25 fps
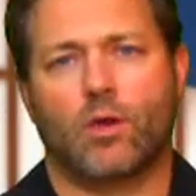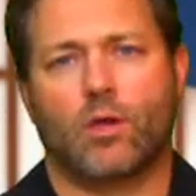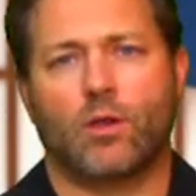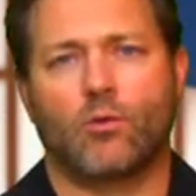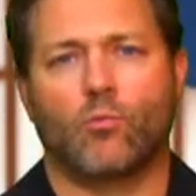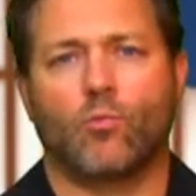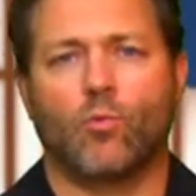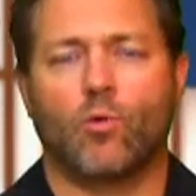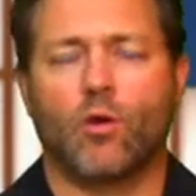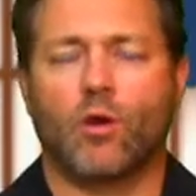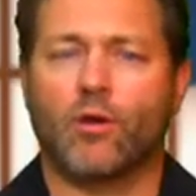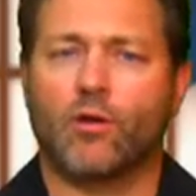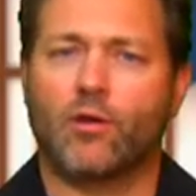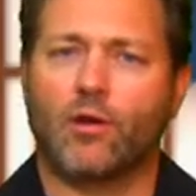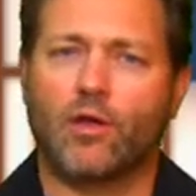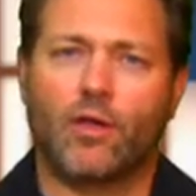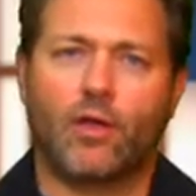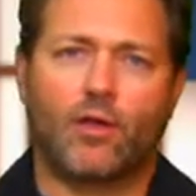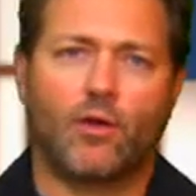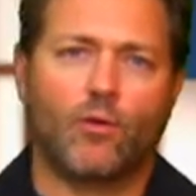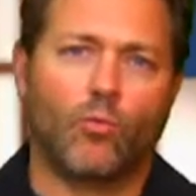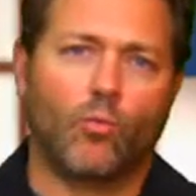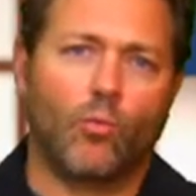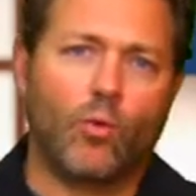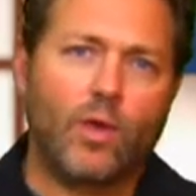And where
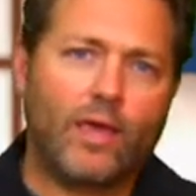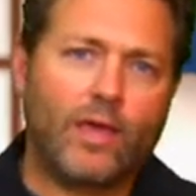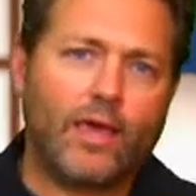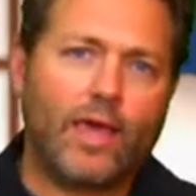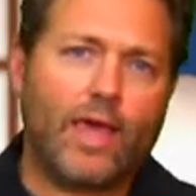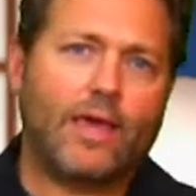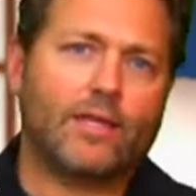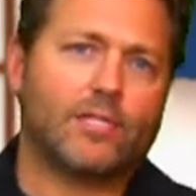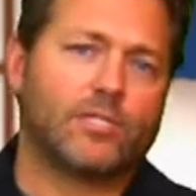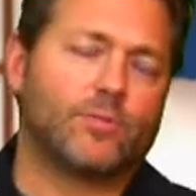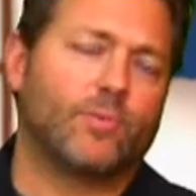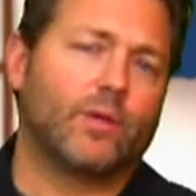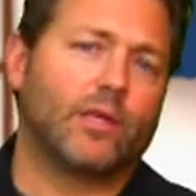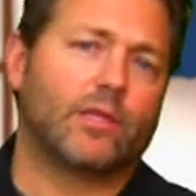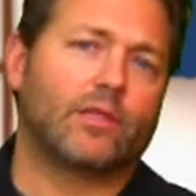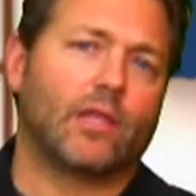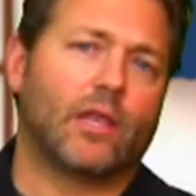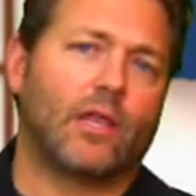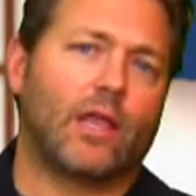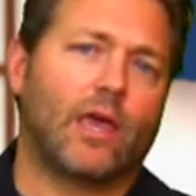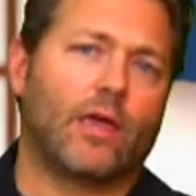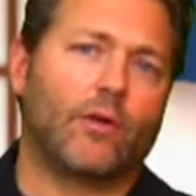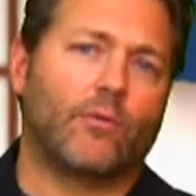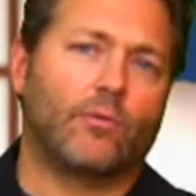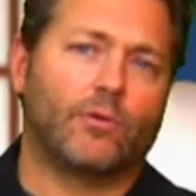we can't speak the
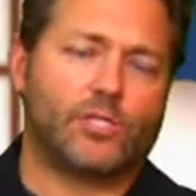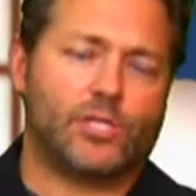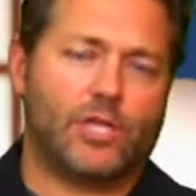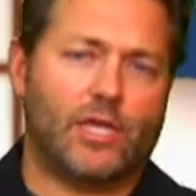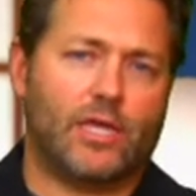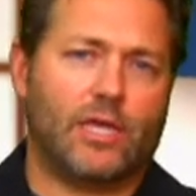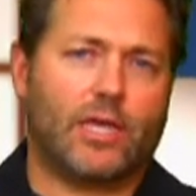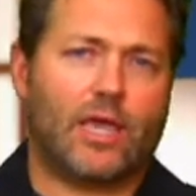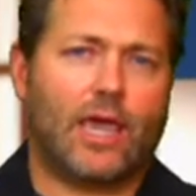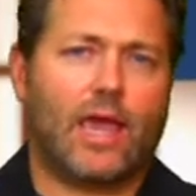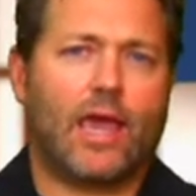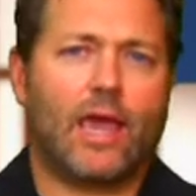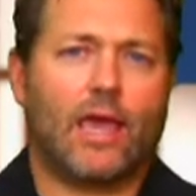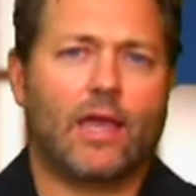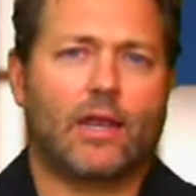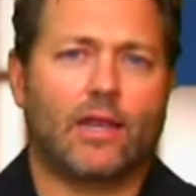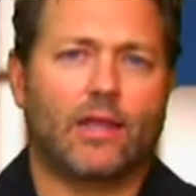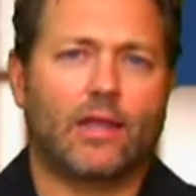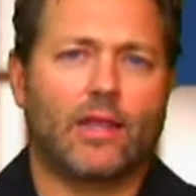language, he can.